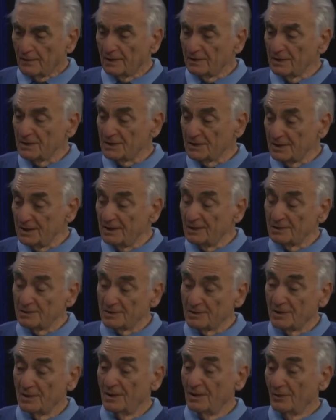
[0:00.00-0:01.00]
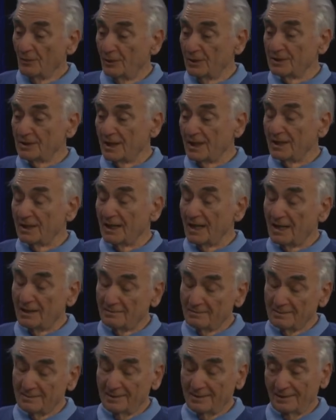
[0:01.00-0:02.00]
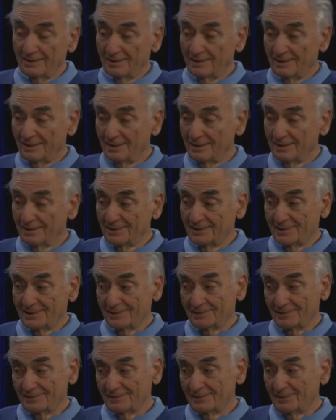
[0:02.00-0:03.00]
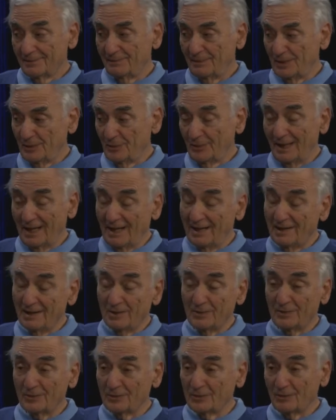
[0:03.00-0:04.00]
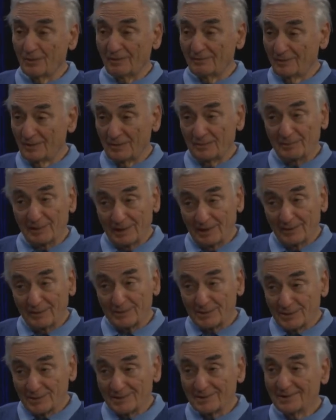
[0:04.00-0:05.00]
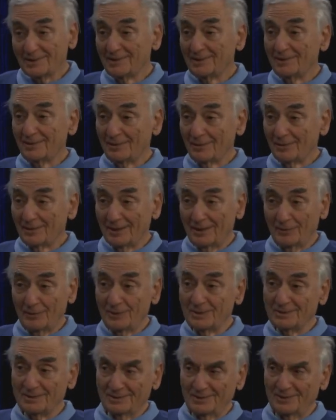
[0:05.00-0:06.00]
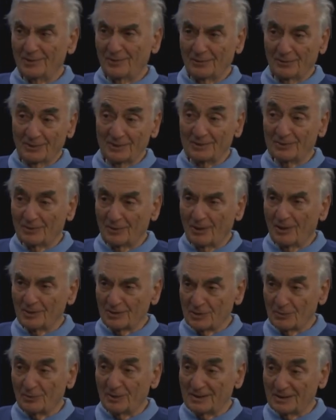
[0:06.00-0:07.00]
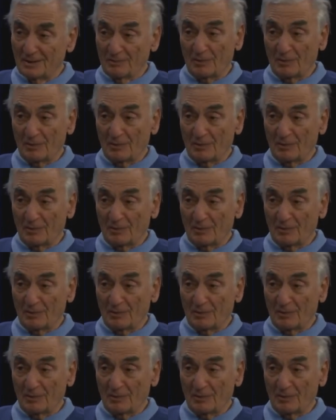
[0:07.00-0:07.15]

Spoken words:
the seals, which can get as between 800 and 1200 pounds, okay, which, you know, which also brings